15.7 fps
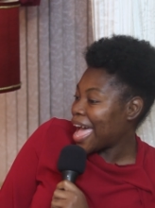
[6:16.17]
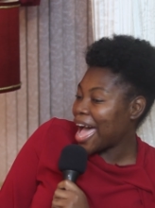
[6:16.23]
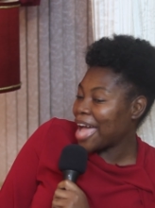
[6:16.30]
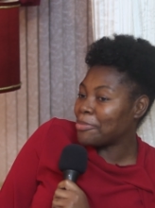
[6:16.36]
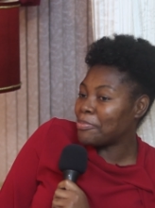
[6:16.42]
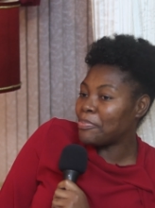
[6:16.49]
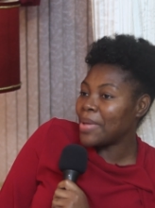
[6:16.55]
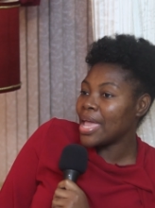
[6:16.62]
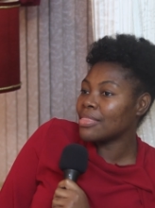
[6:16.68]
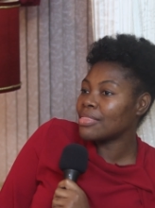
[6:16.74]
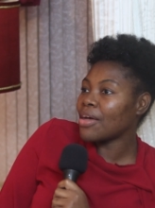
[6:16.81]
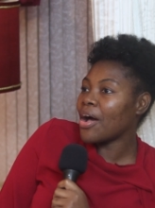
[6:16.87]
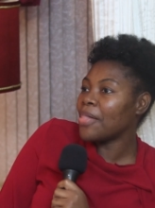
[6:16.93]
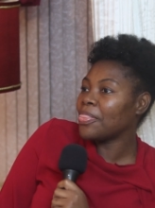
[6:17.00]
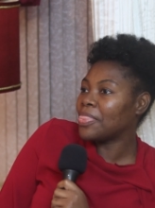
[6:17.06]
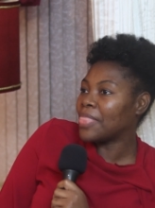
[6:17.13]
And based
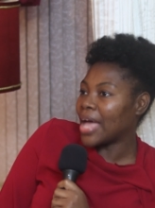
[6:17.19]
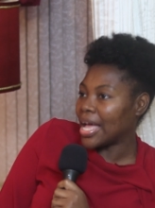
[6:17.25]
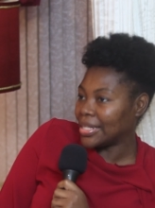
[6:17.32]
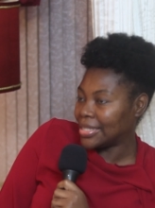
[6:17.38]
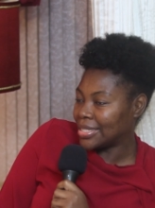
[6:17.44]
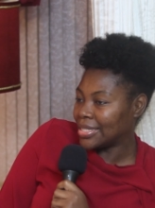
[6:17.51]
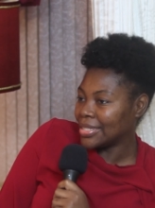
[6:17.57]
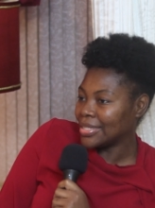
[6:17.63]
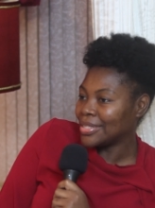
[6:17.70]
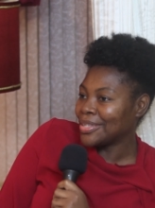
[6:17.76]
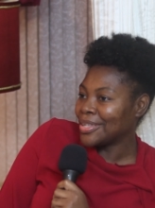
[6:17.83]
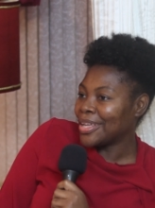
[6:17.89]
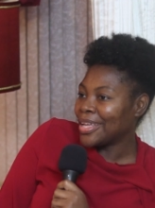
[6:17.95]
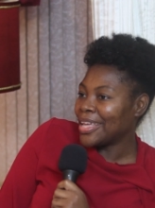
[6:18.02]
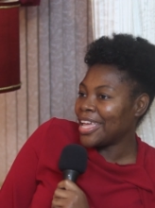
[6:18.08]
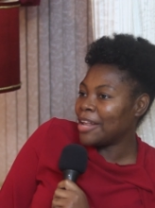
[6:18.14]
on that,
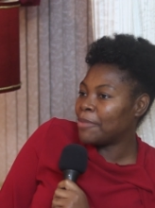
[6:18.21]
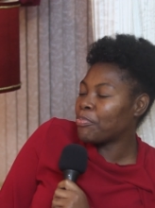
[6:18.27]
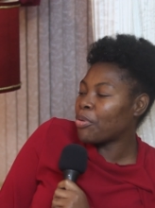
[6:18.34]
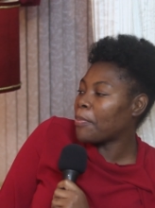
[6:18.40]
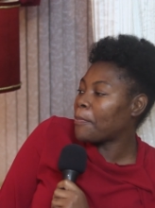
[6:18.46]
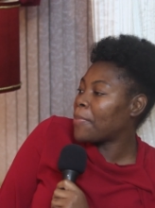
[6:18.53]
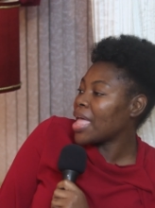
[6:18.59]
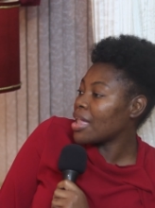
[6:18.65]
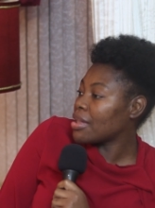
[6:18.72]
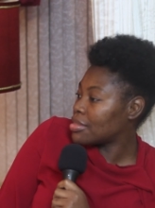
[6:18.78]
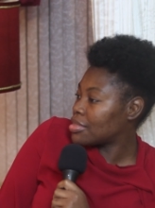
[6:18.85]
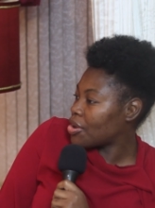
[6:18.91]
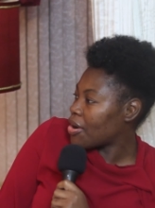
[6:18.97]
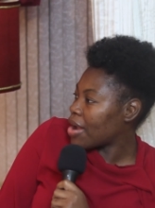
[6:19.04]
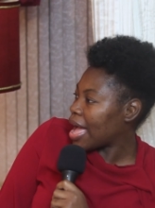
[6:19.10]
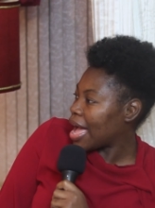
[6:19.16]
it propels
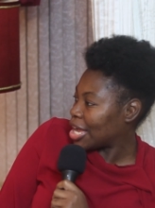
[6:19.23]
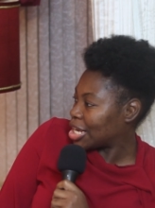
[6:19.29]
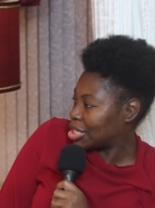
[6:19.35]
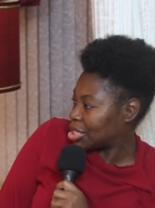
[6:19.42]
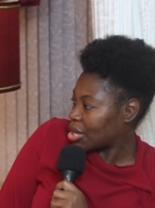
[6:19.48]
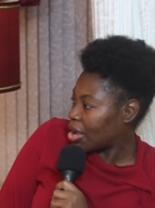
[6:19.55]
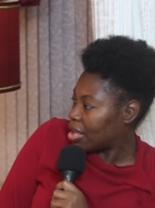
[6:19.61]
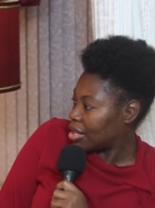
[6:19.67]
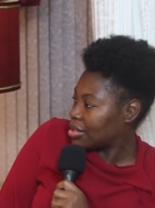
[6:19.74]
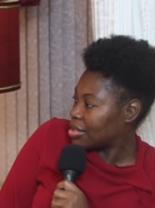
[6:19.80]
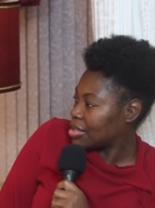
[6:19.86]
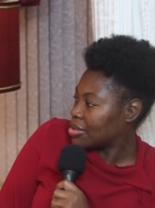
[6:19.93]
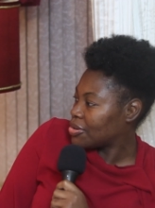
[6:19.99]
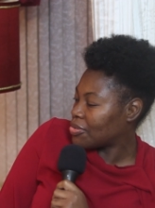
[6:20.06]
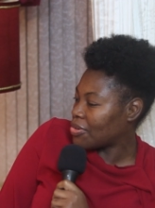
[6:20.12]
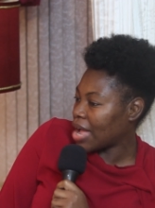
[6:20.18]
your action,
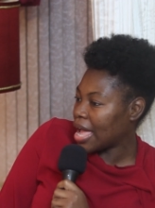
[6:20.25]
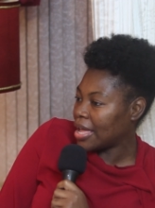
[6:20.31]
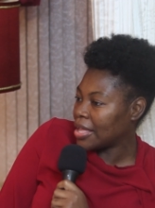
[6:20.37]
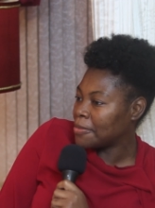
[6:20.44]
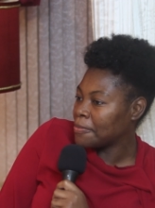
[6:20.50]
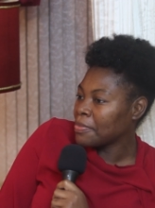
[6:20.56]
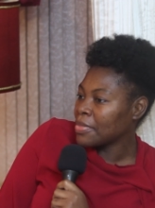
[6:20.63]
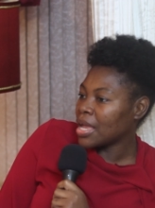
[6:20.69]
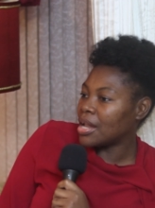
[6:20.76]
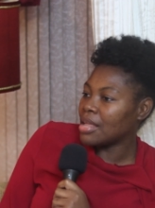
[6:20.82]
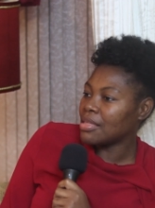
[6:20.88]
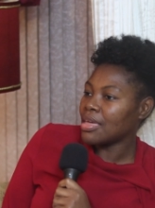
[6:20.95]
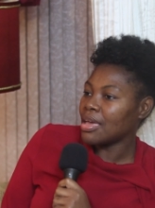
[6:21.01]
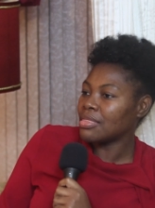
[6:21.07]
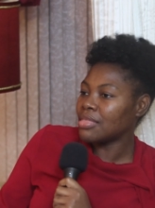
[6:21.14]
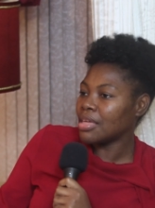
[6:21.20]
right? And
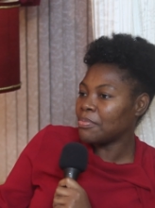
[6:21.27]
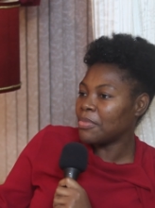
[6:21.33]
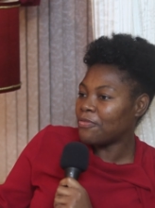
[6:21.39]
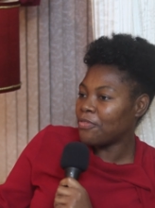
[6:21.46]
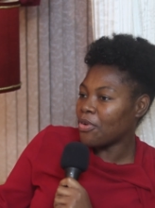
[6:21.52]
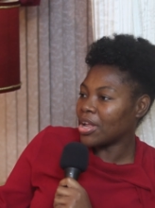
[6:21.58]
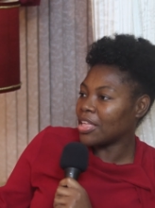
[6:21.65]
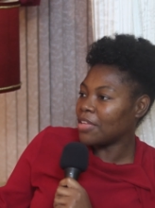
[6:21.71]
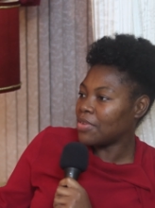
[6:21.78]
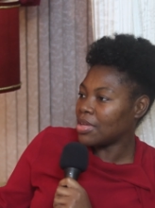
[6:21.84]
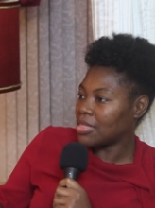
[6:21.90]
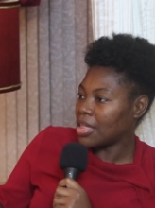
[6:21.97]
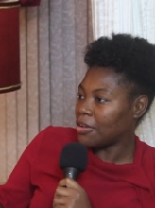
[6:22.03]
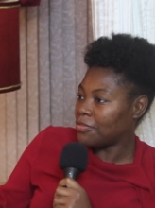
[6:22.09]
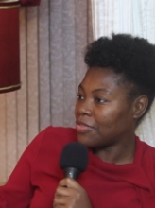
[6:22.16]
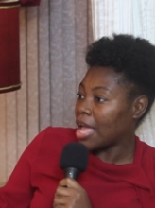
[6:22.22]
as I said before, give
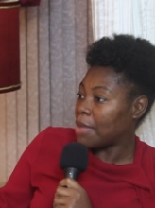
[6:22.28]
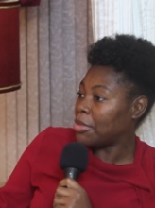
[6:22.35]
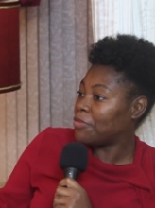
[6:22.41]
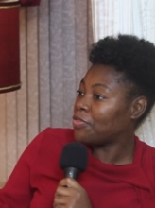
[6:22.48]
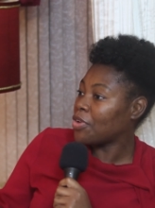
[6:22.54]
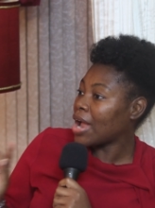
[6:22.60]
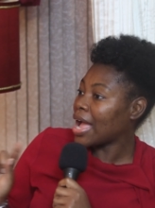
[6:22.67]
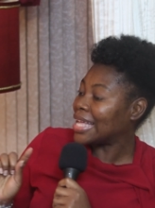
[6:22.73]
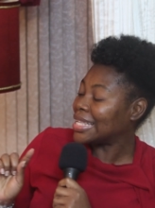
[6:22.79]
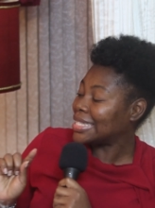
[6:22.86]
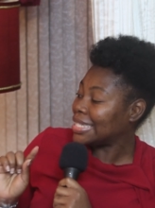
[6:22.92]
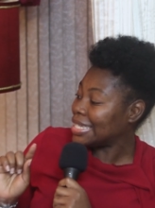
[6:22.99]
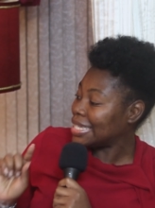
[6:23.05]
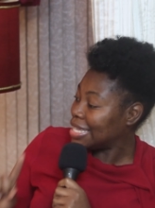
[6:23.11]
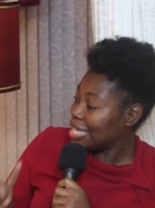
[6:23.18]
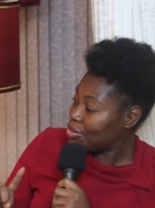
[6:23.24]
yourself time. If you're at
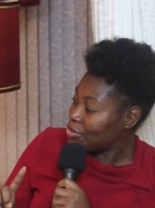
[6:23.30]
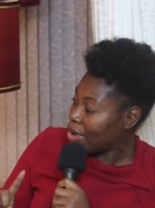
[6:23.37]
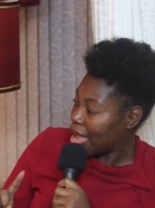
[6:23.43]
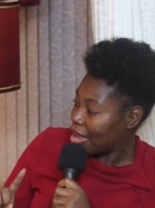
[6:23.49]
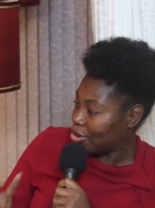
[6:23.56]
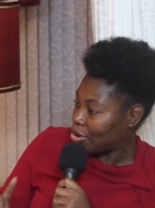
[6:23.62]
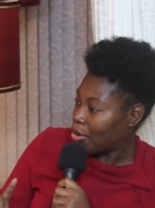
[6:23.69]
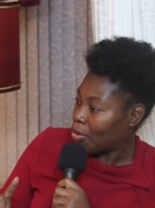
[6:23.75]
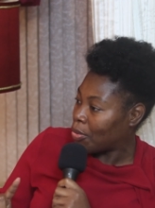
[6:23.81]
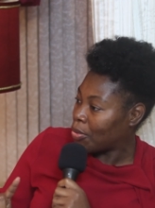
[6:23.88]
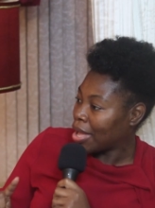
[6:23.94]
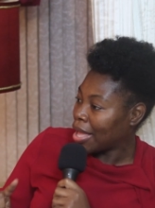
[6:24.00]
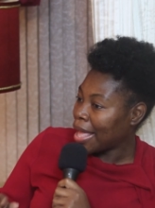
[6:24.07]
E right now,